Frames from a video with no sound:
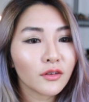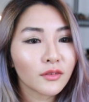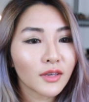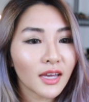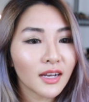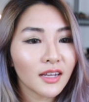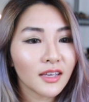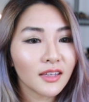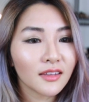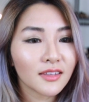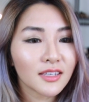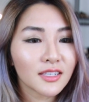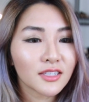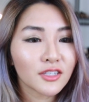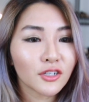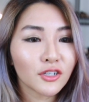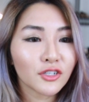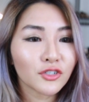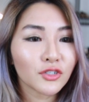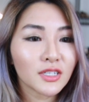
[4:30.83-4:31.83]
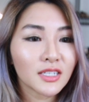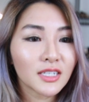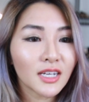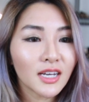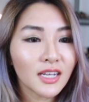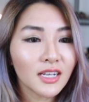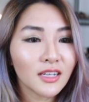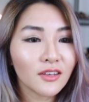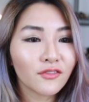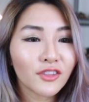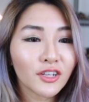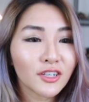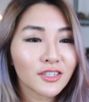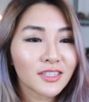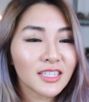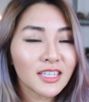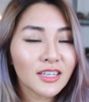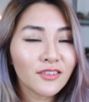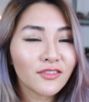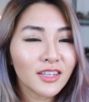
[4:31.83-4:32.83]
getting this surgery done if
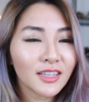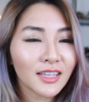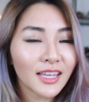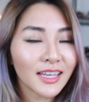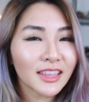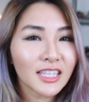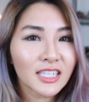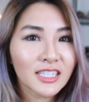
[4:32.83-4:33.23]
there's even like